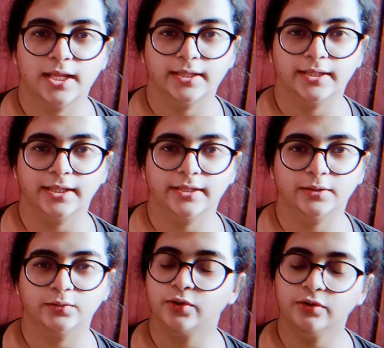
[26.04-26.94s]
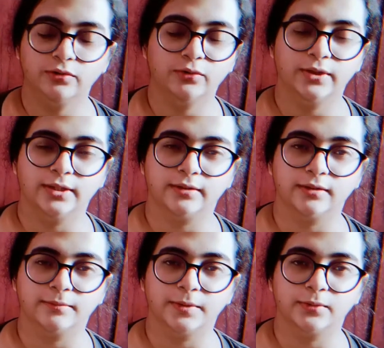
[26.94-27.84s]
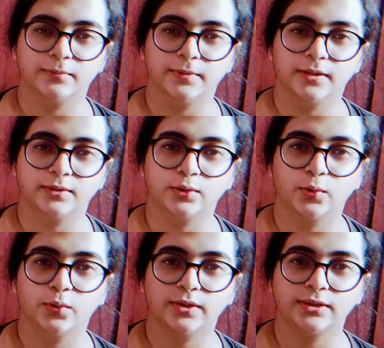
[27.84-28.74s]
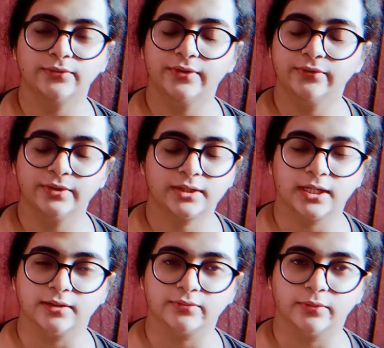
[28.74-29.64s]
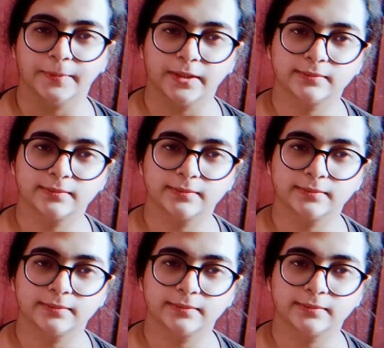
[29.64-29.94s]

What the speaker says: then you do not know anything about me, so it's a win-win case for me.